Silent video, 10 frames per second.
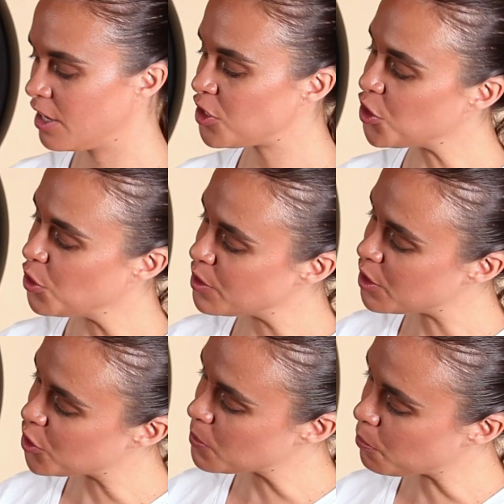To use
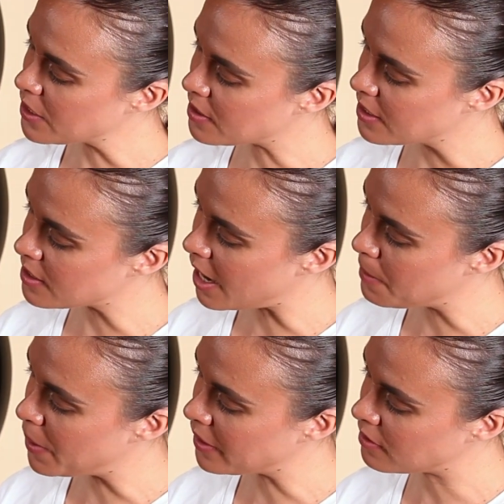it, just press this
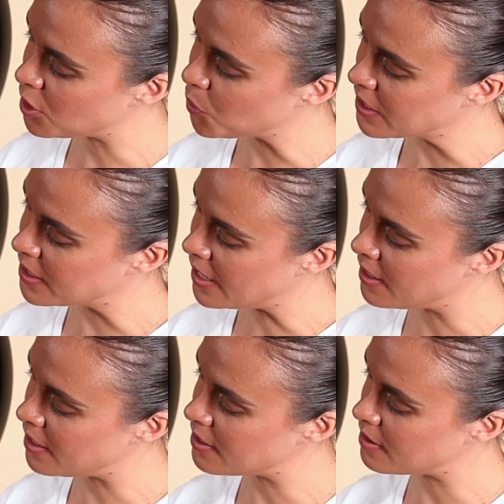side button to extend
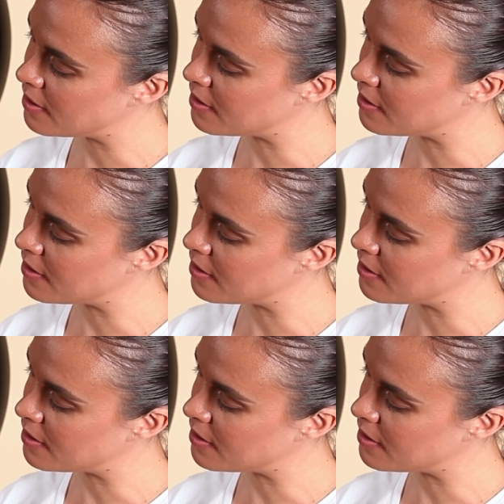it,